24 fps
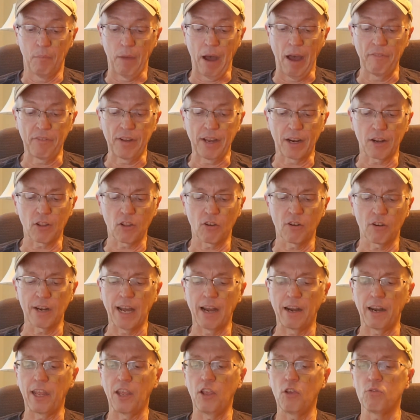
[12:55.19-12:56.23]
I've got to learn
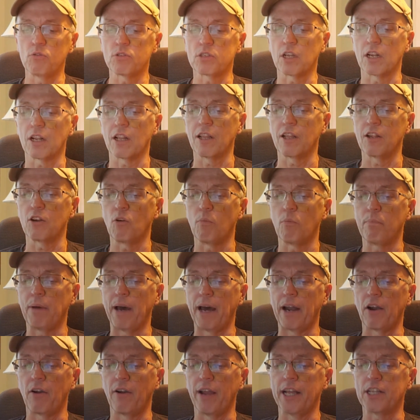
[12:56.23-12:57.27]
how to use it a little
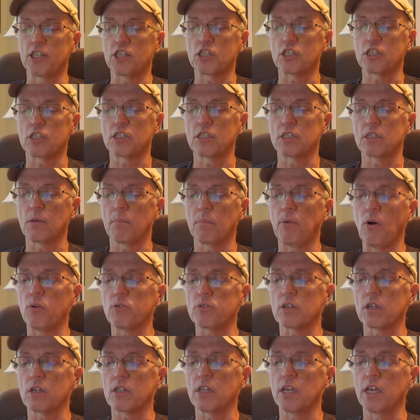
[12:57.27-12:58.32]
better. It's
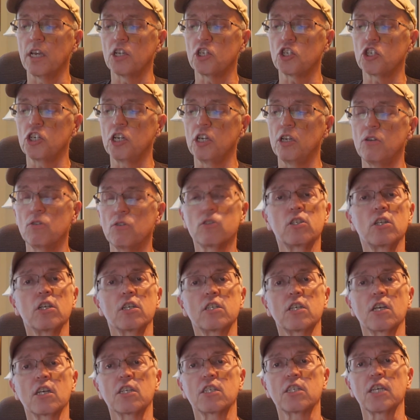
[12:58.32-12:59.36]
supposedly, she used
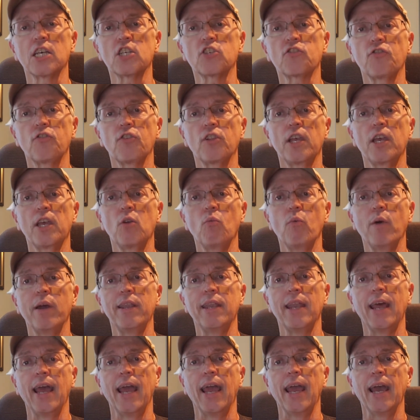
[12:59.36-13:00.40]
it successfully
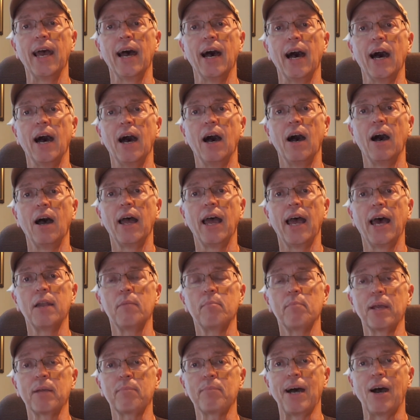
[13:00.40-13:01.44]
when they had
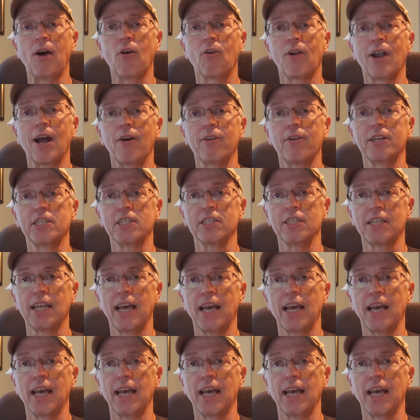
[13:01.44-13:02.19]
a big power outage in